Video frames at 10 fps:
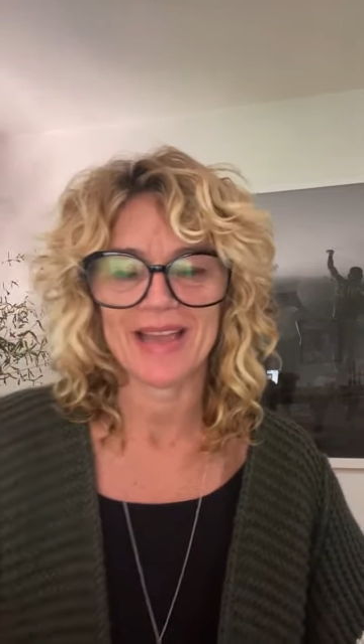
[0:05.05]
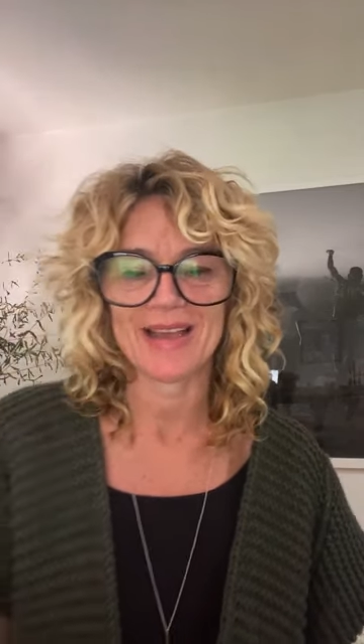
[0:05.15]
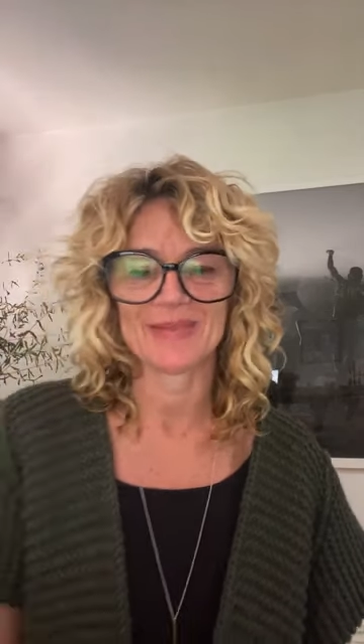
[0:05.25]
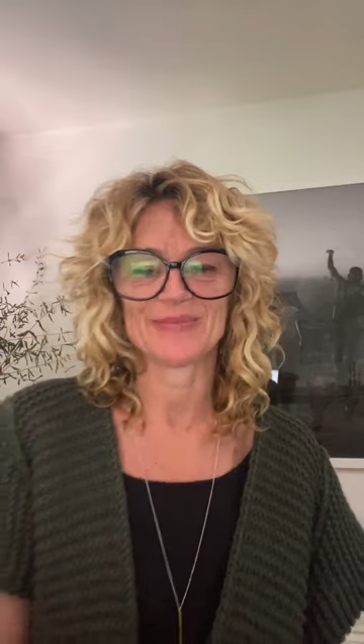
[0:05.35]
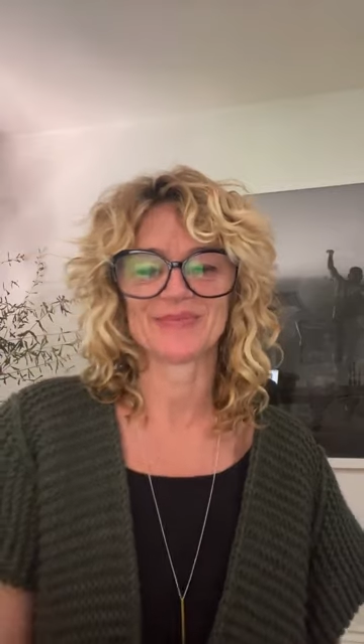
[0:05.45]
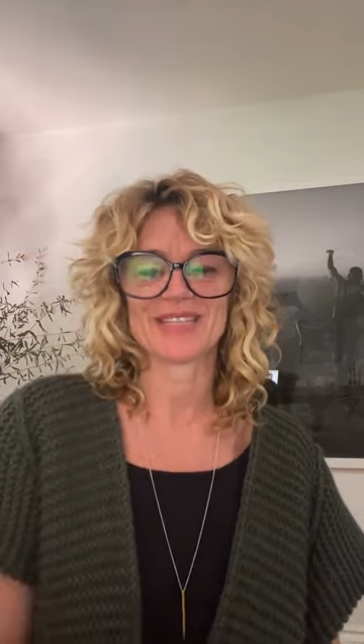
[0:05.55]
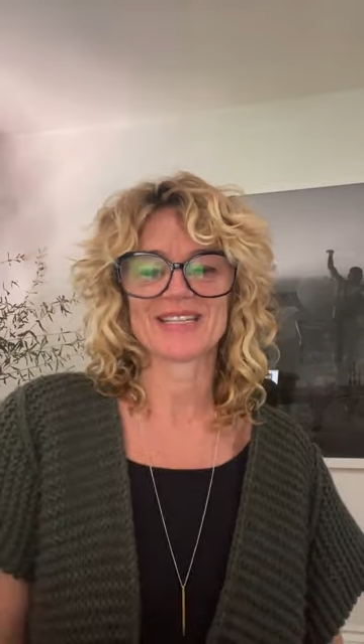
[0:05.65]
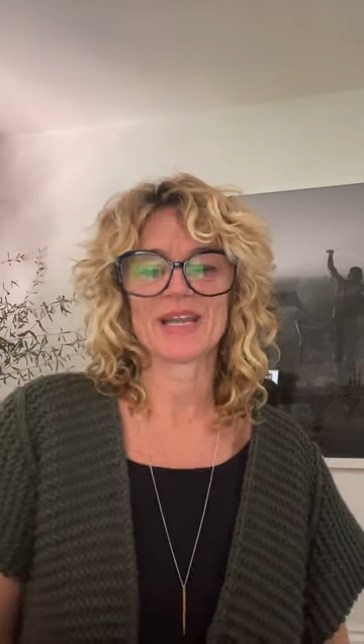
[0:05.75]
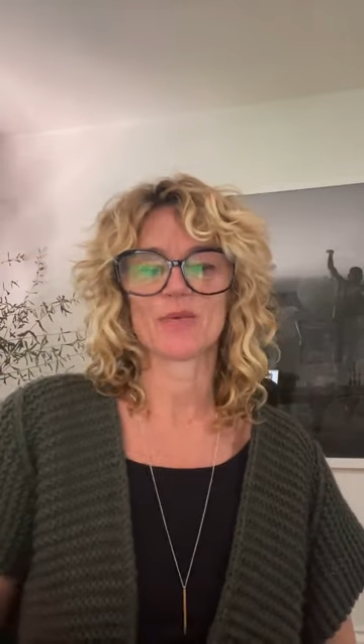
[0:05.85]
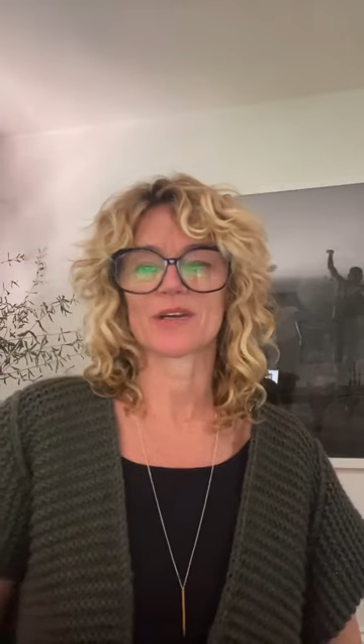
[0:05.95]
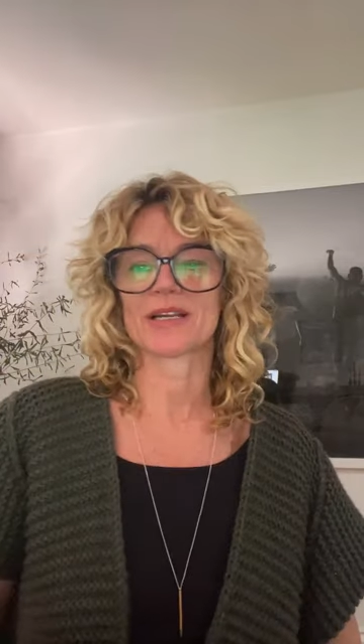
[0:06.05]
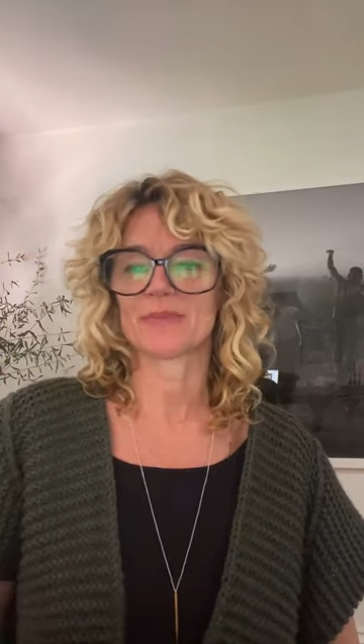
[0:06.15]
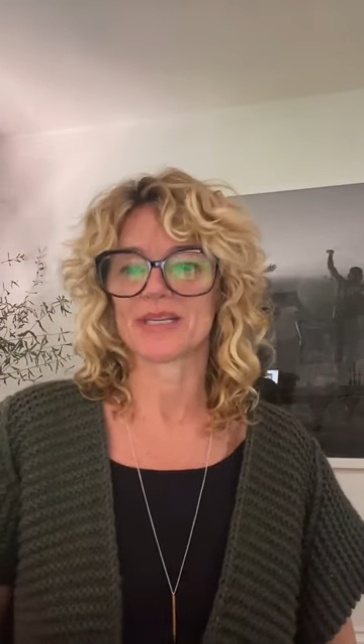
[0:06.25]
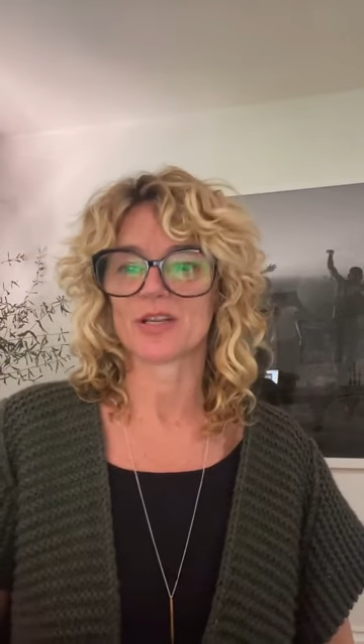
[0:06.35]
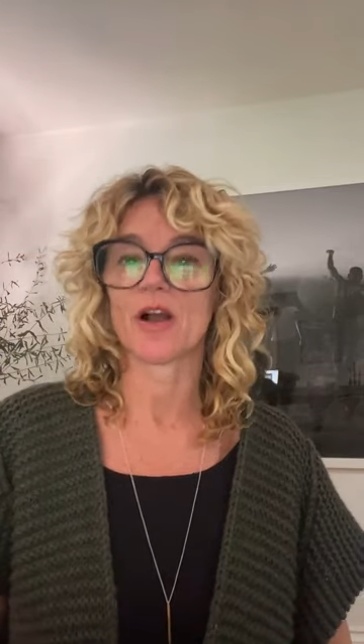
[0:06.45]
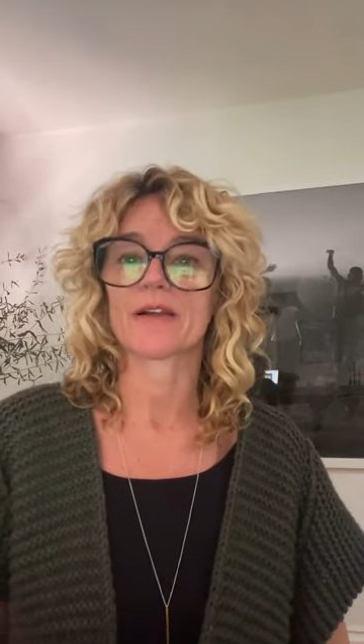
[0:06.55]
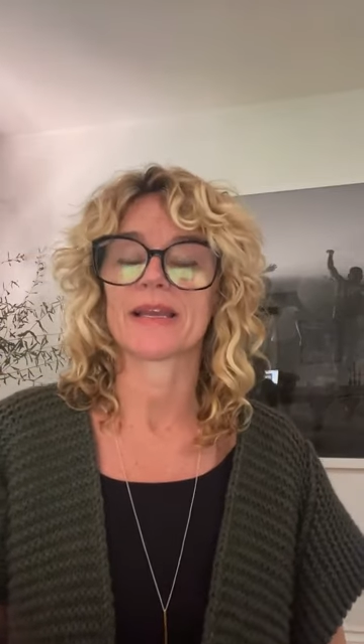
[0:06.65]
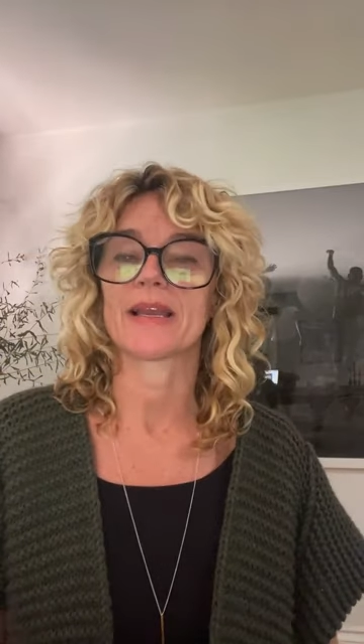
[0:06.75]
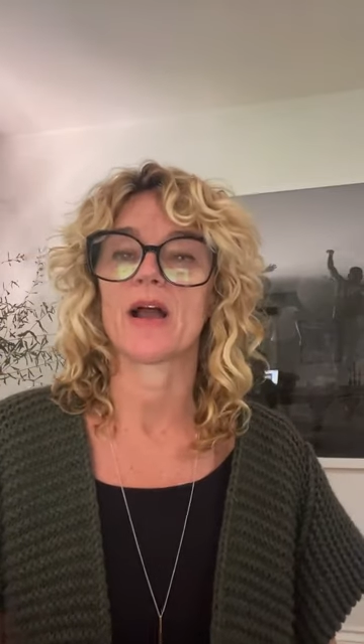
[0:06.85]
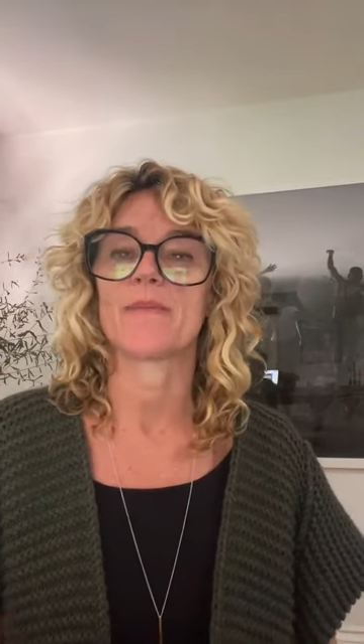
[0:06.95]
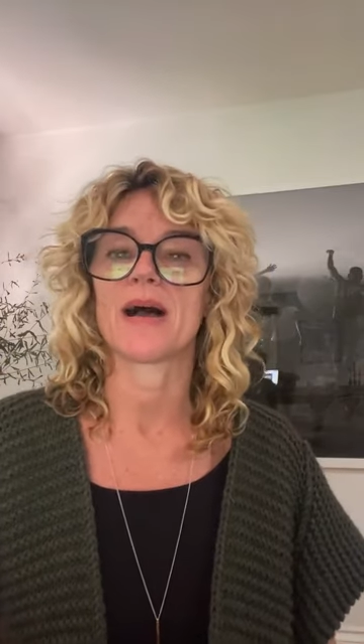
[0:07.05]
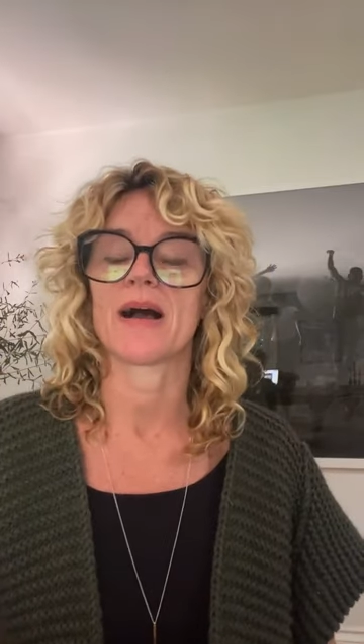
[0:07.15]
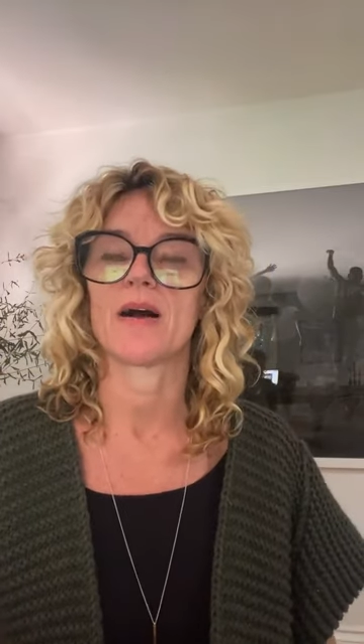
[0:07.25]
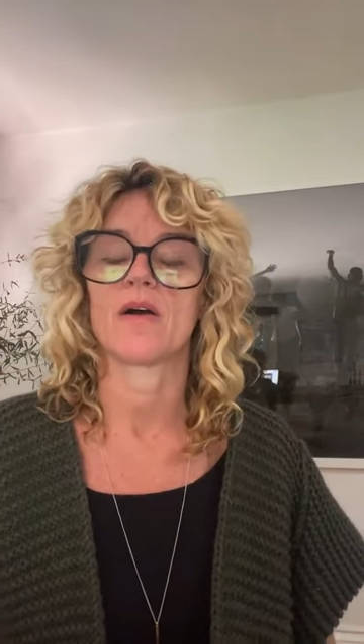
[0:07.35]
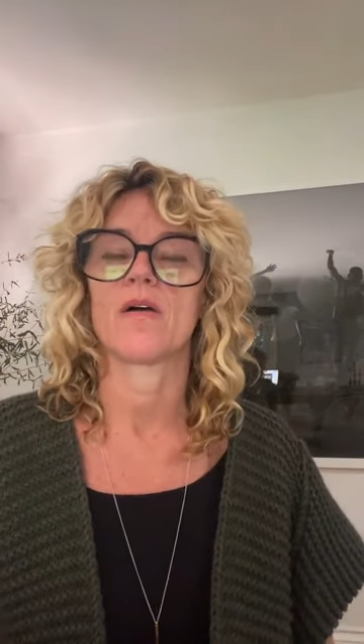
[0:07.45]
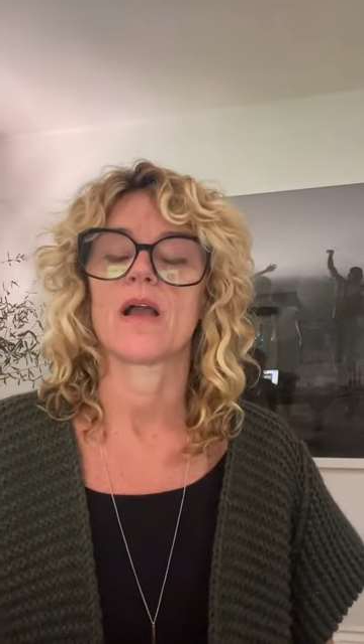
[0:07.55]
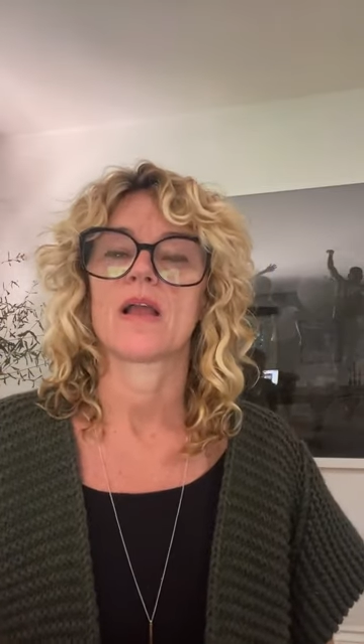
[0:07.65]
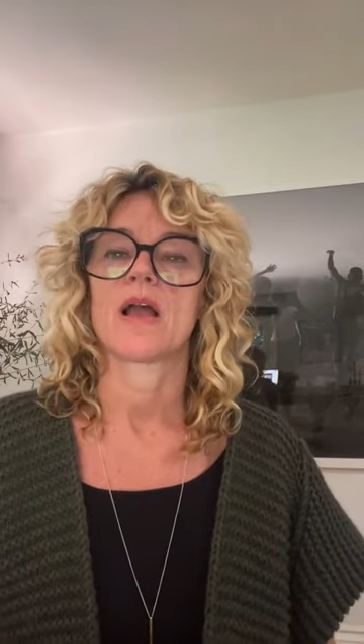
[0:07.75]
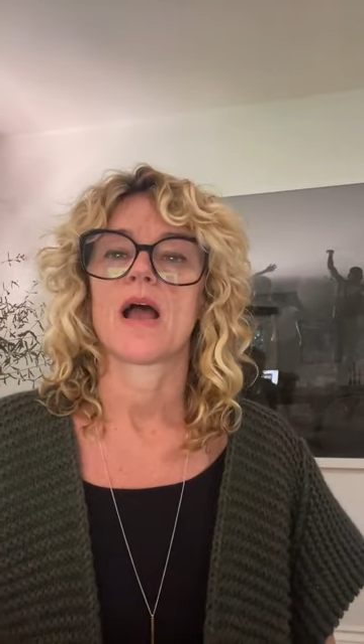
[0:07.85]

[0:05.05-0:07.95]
Um, today we're gonna be talking about